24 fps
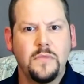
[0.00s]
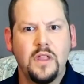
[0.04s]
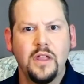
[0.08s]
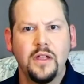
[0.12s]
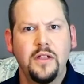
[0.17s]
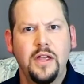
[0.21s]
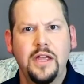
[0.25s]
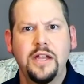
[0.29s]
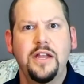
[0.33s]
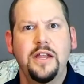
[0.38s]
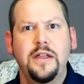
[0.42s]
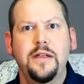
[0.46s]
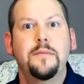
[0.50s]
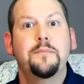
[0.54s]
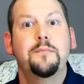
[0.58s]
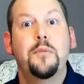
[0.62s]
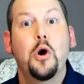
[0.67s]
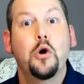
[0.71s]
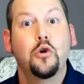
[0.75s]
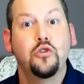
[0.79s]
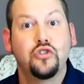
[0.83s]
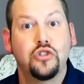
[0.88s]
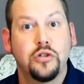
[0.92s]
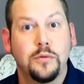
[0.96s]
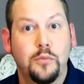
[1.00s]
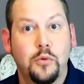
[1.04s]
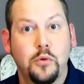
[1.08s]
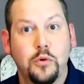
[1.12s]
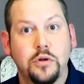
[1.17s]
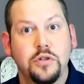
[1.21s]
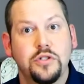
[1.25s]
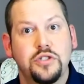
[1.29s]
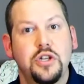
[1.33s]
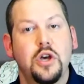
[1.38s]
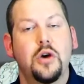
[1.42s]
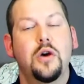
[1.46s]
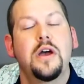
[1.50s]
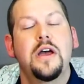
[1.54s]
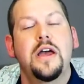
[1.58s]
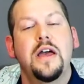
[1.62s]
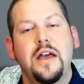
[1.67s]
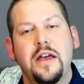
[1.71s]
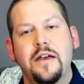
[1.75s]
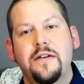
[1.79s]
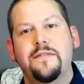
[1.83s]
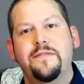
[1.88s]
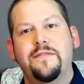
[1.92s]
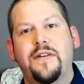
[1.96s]
any poster boards. So
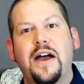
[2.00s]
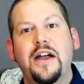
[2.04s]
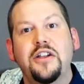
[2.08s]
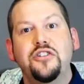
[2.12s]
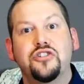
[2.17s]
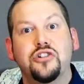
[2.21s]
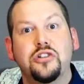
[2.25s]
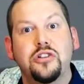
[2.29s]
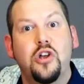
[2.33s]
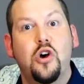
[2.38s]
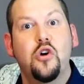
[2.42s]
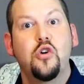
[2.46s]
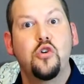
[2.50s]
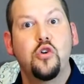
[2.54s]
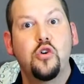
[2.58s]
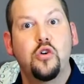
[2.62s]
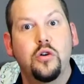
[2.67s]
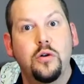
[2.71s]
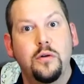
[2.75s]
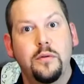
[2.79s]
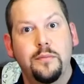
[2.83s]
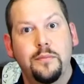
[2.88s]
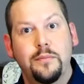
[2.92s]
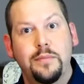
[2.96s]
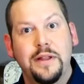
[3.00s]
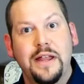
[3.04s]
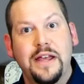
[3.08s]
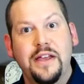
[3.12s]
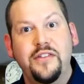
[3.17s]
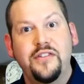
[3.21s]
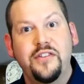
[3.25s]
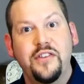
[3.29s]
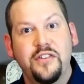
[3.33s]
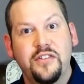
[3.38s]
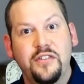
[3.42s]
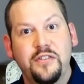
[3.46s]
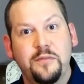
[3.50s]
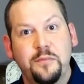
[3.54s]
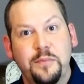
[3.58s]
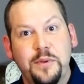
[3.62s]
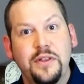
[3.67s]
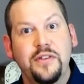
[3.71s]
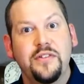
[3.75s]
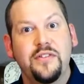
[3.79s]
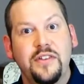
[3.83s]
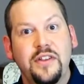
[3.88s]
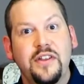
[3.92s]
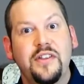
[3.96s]
find your local places of
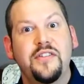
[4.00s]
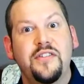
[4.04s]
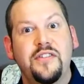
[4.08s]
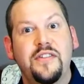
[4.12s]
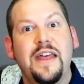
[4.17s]
business